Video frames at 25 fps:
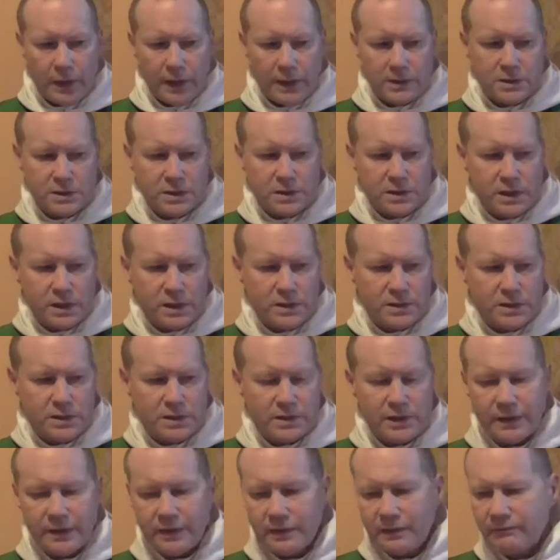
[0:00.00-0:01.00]
exercises
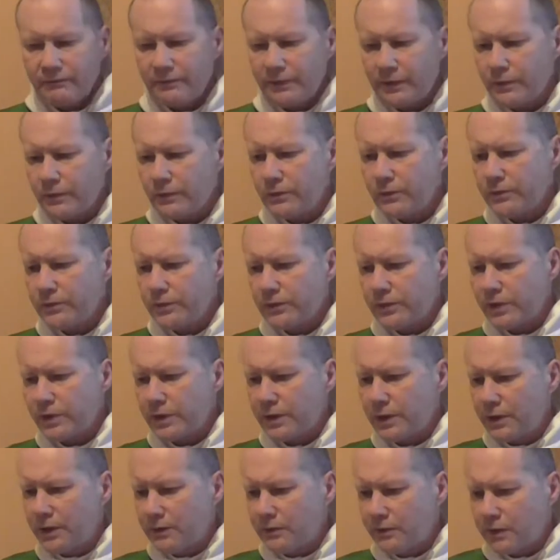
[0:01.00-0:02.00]
that divine
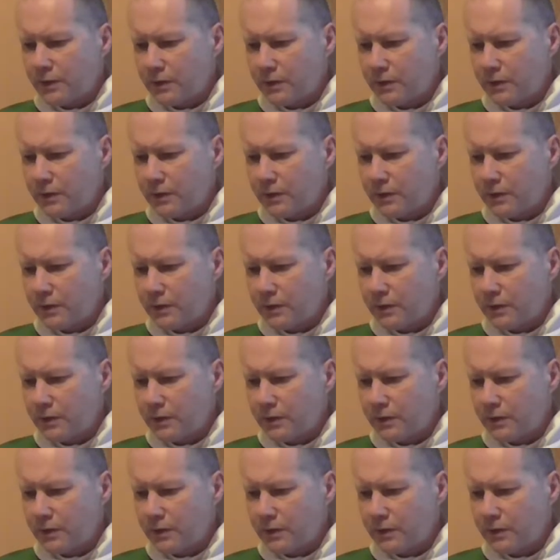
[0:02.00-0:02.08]
authority to